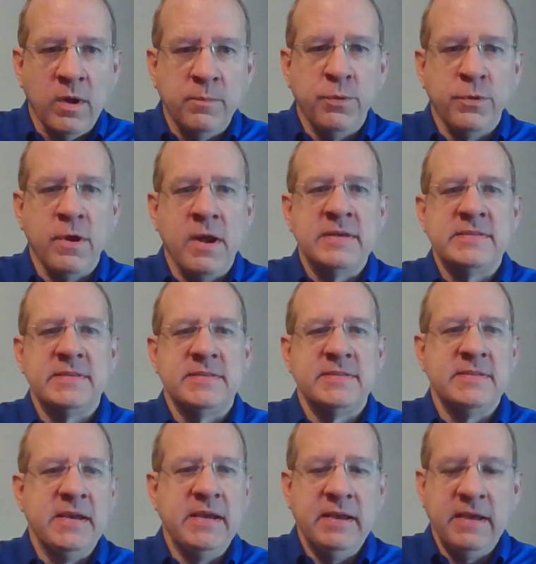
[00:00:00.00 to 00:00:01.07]
one
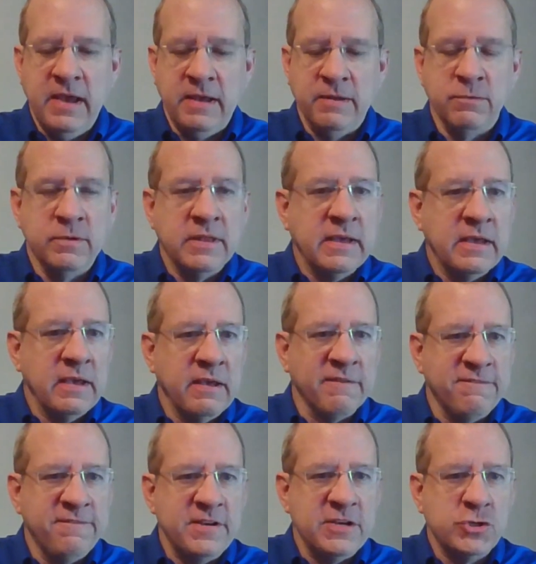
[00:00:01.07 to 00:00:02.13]
processing, and really
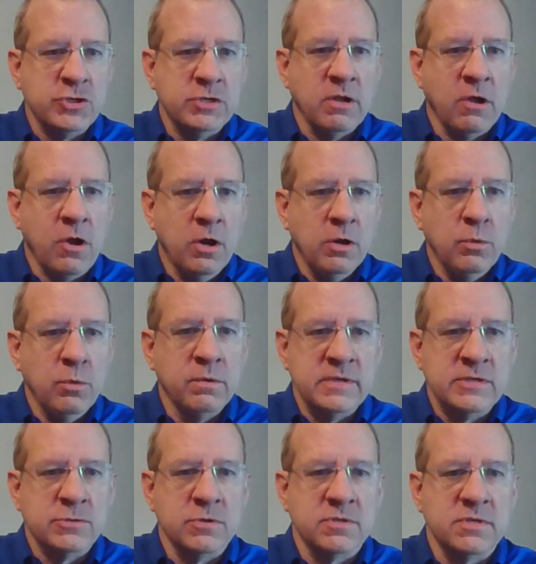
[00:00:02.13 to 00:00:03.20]
efficient hardware
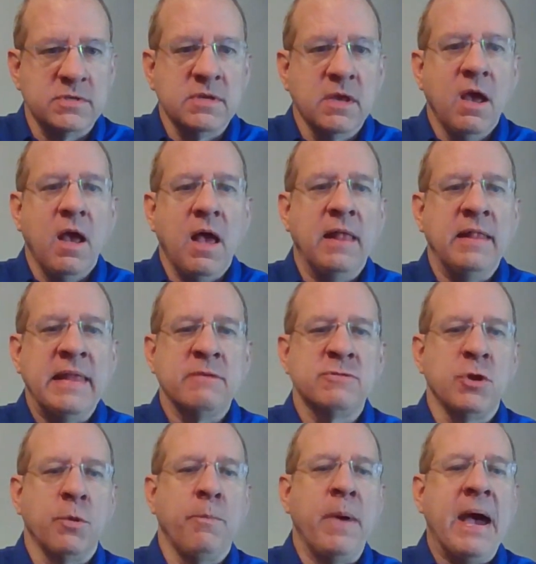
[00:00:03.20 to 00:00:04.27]
resources
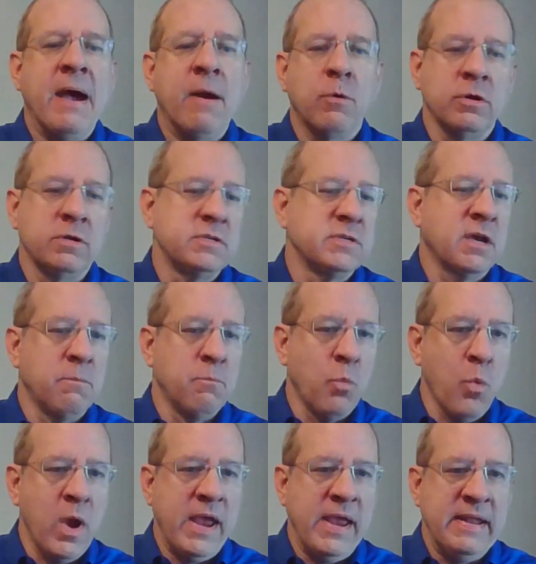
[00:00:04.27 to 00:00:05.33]
allows our power to
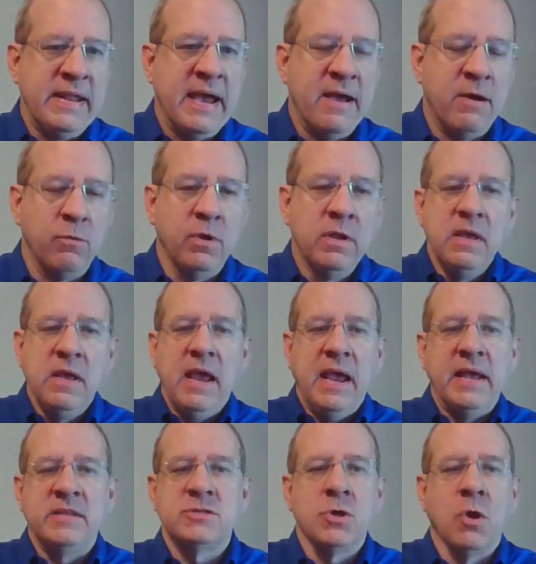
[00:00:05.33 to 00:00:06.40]
come way down.
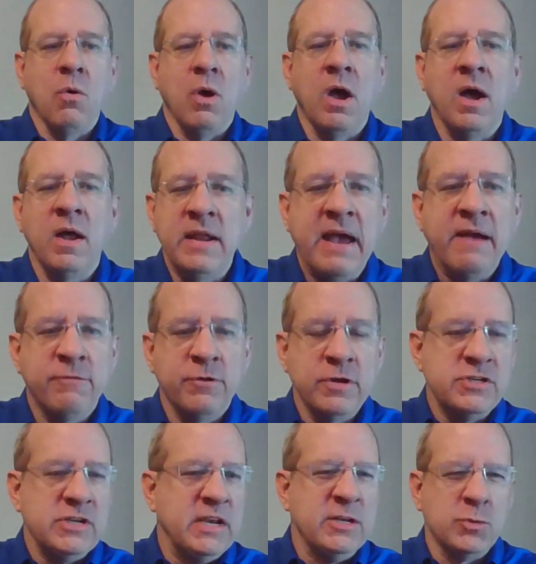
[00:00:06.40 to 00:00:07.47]
And so, on
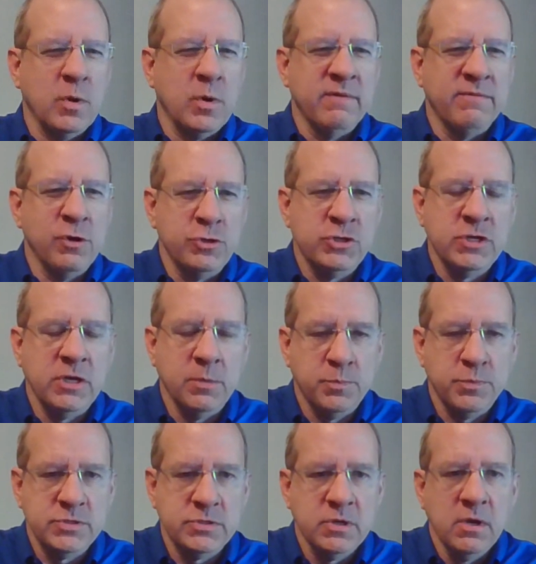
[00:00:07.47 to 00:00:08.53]
average, each one of our
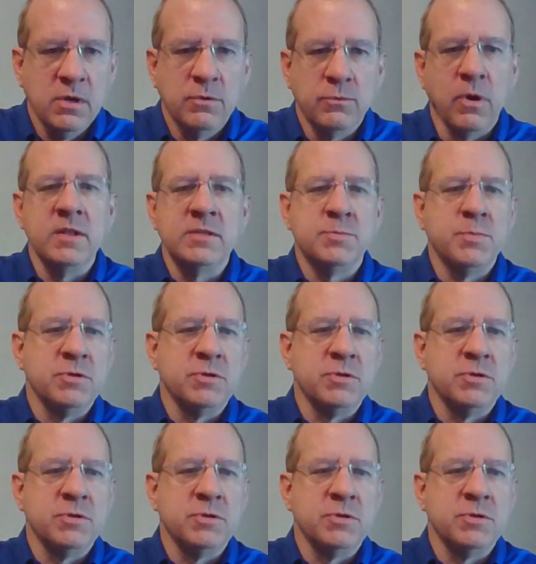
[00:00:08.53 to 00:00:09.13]
chips runs